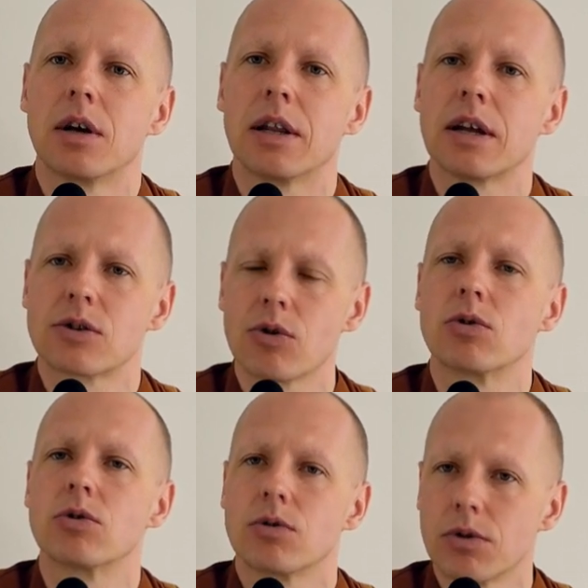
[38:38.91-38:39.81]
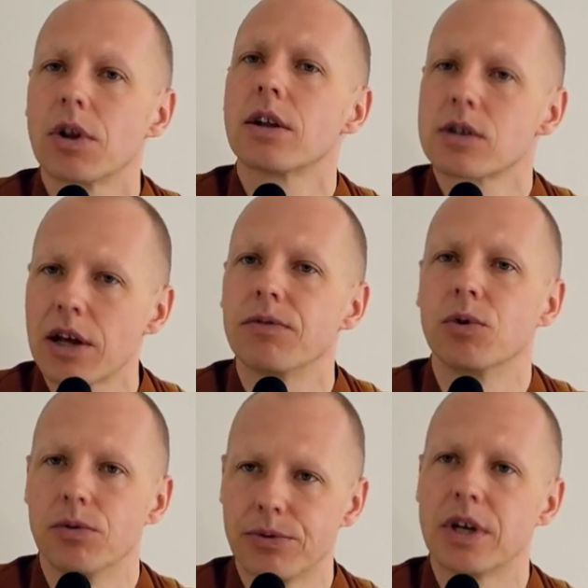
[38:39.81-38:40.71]
And that's good, that's
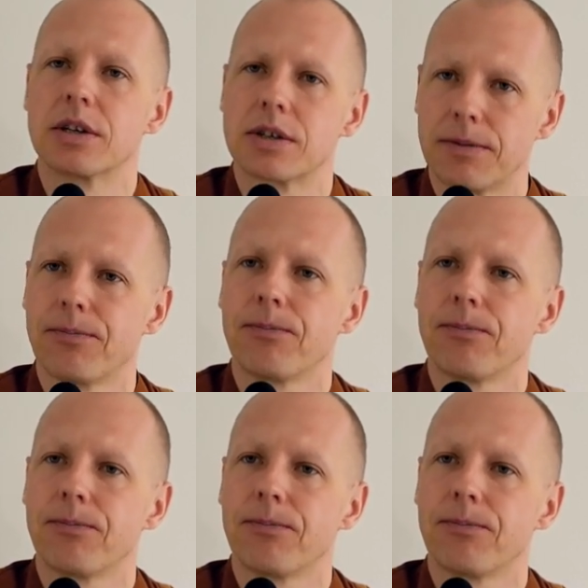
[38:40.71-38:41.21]
skillful, yes.